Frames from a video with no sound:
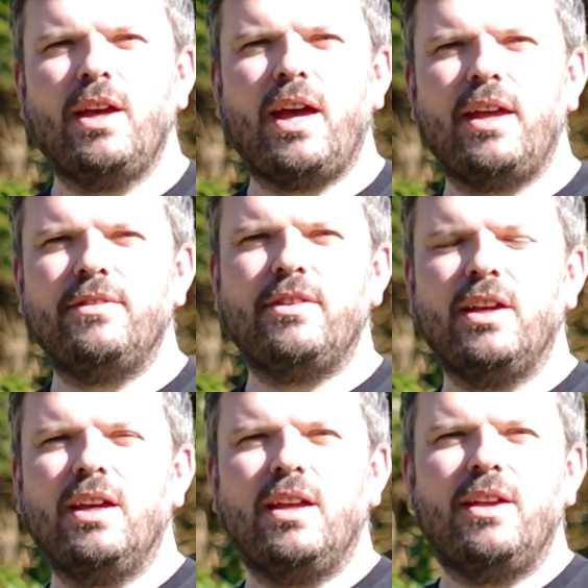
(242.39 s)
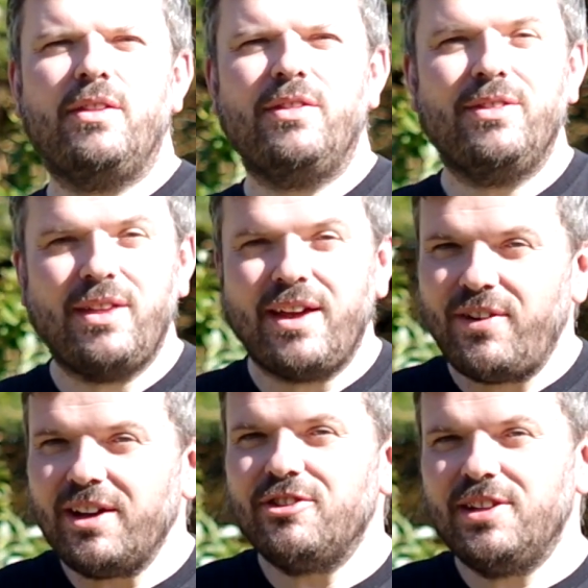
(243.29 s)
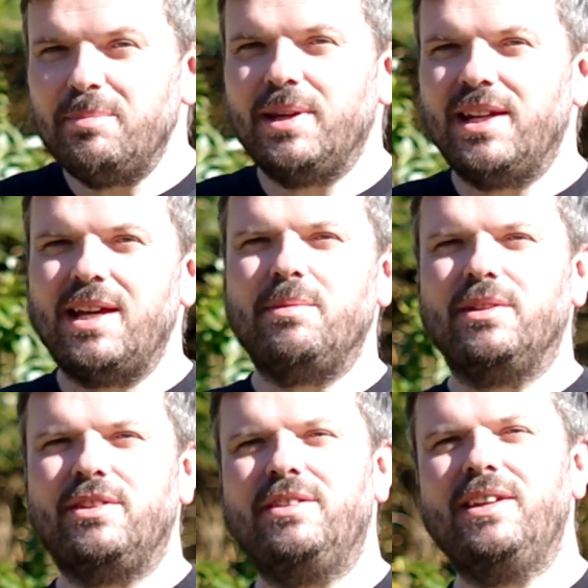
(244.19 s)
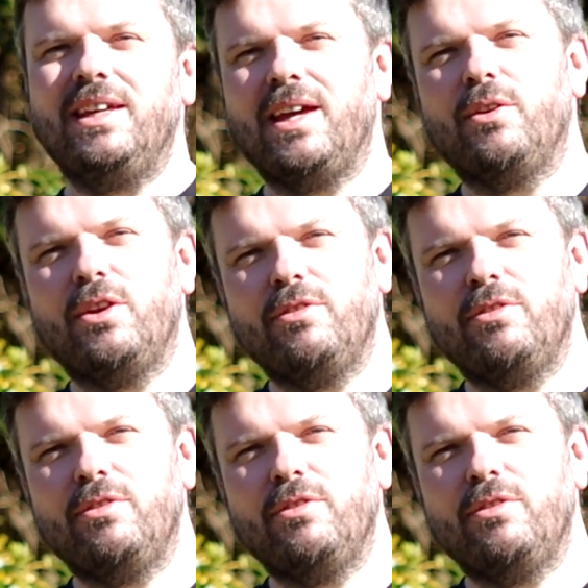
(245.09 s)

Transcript: And I've actually been able to dig out